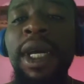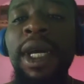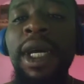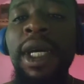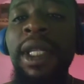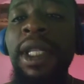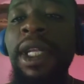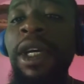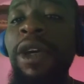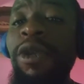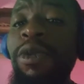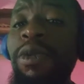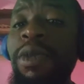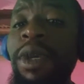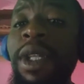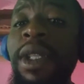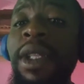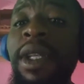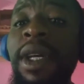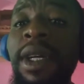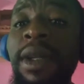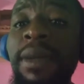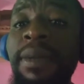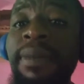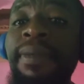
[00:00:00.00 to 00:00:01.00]
And that will mean
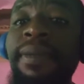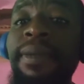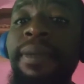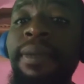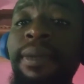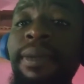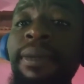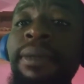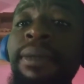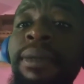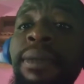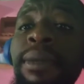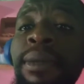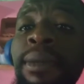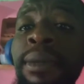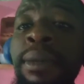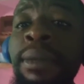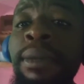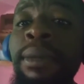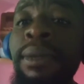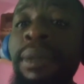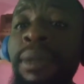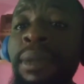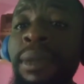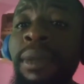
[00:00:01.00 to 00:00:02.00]
that
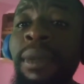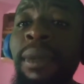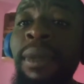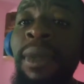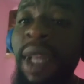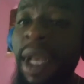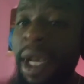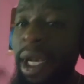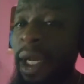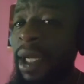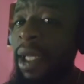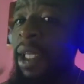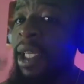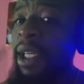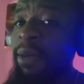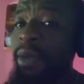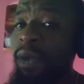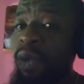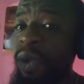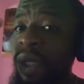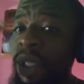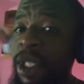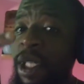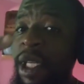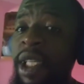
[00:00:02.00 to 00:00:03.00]
I can keep
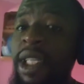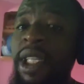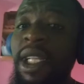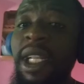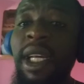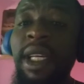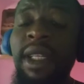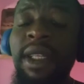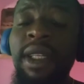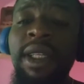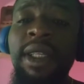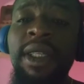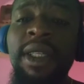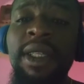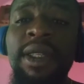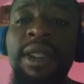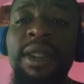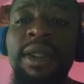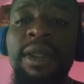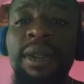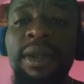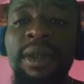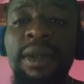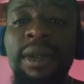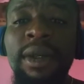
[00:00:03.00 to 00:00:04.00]
doing things like
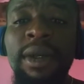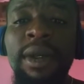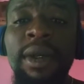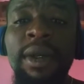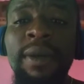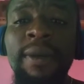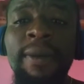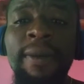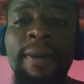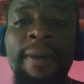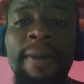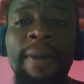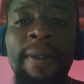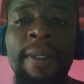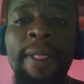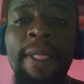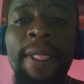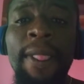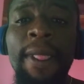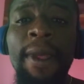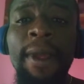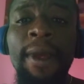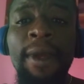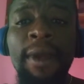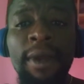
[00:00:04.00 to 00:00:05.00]
this,
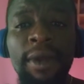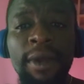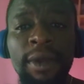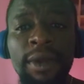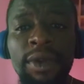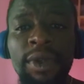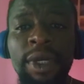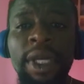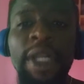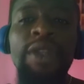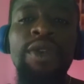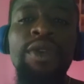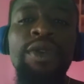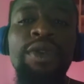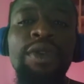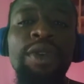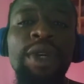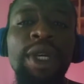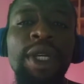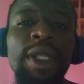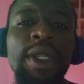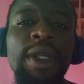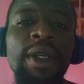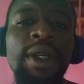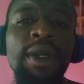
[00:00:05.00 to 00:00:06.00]
trying to
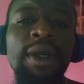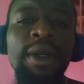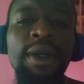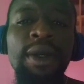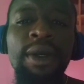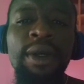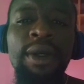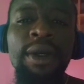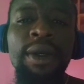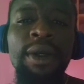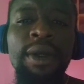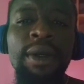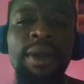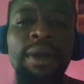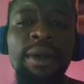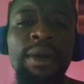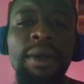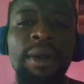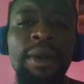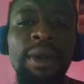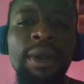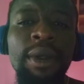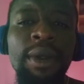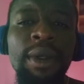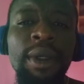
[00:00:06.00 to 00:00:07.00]
create a
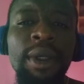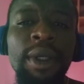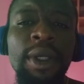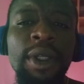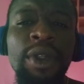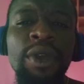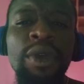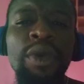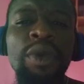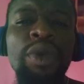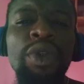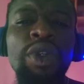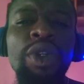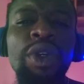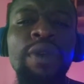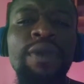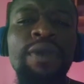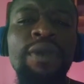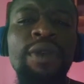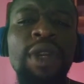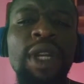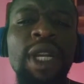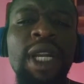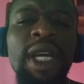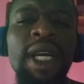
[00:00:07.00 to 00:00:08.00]
solution
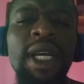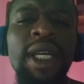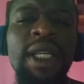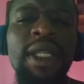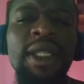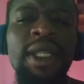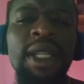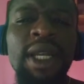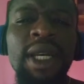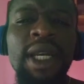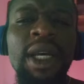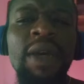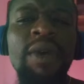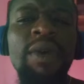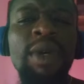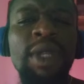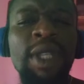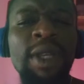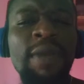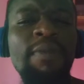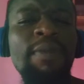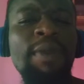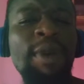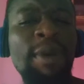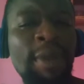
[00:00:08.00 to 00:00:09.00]
for light. Like, I
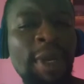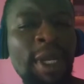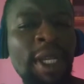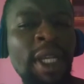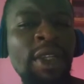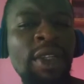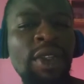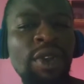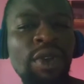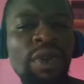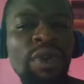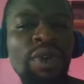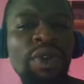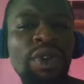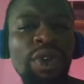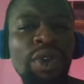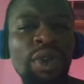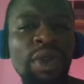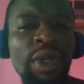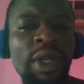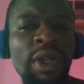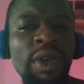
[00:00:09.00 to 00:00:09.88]
want a permanent solution.